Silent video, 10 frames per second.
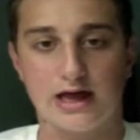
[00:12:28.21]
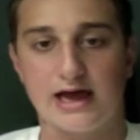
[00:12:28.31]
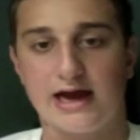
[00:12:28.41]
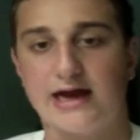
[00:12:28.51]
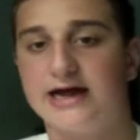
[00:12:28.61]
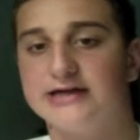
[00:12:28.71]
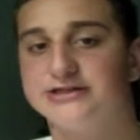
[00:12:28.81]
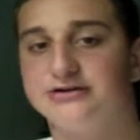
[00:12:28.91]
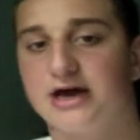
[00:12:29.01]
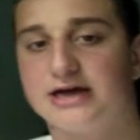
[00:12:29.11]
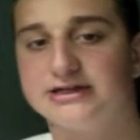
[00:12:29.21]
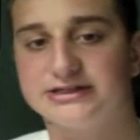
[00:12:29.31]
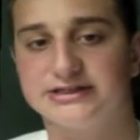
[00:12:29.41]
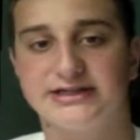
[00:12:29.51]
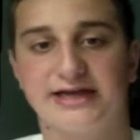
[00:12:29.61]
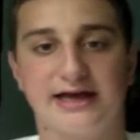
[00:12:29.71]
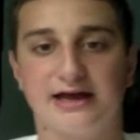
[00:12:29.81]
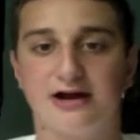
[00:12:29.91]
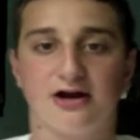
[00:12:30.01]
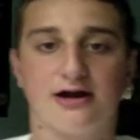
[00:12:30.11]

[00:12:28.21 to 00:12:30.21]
And as you guys can see here,